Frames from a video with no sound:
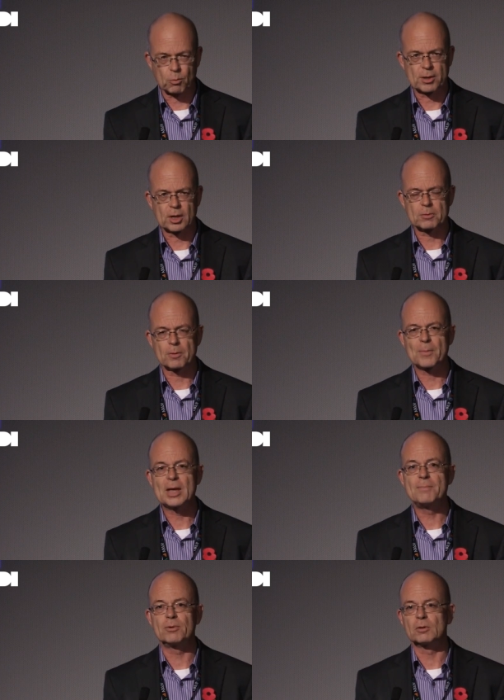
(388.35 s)
where the
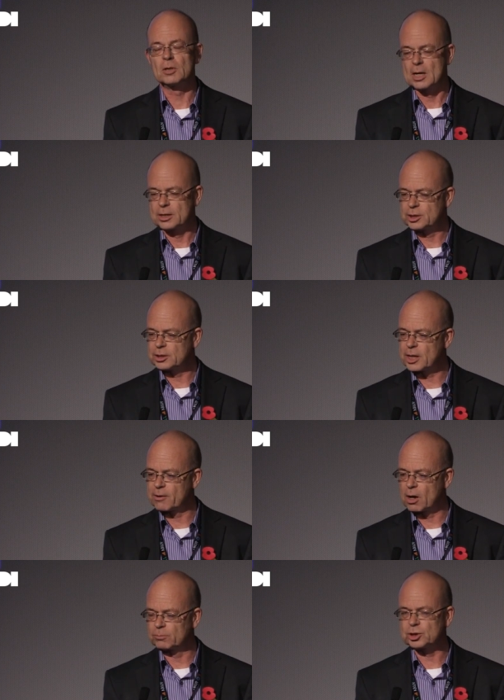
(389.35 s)
people sit in
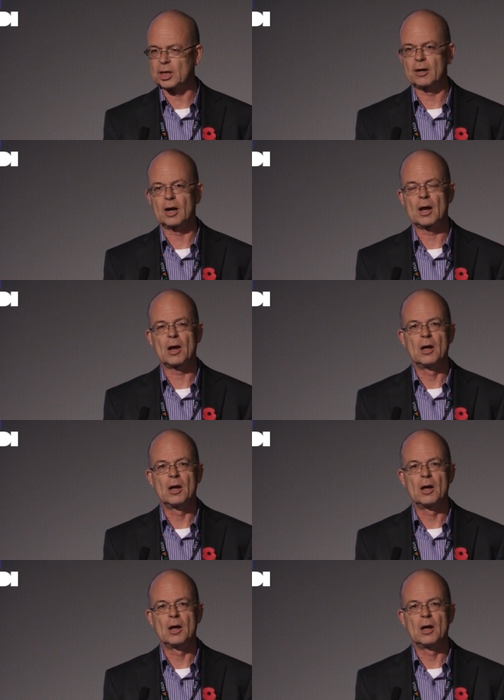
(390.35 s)
their armchair